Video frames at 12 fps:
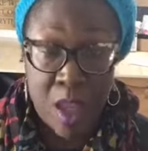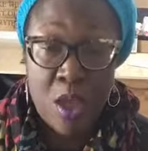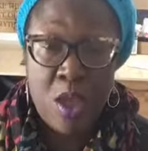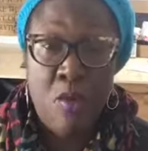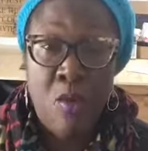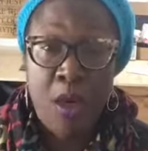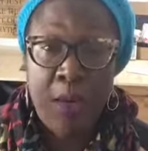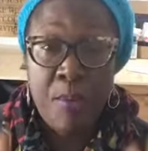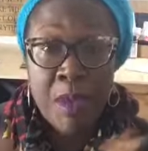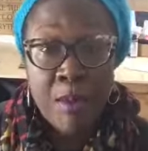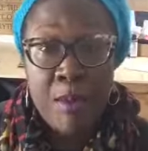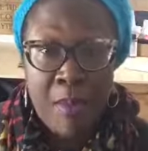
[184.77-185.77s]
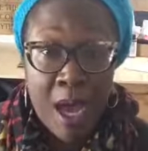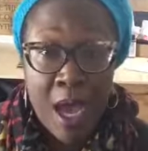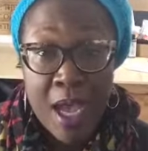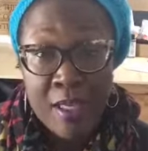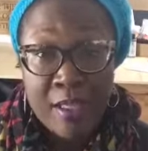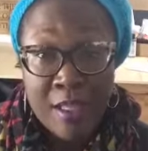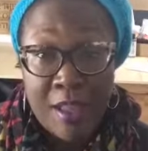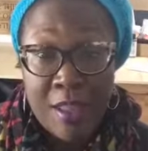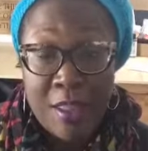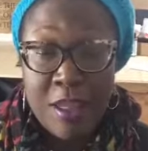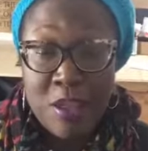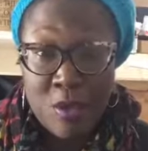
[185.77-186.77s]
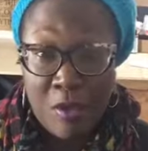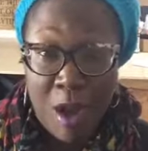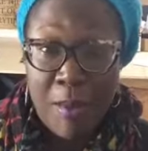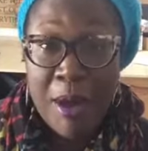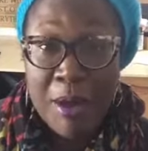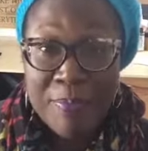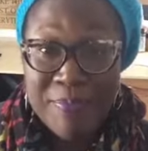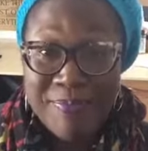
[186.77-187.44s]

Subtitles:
You want to minimize the trauma,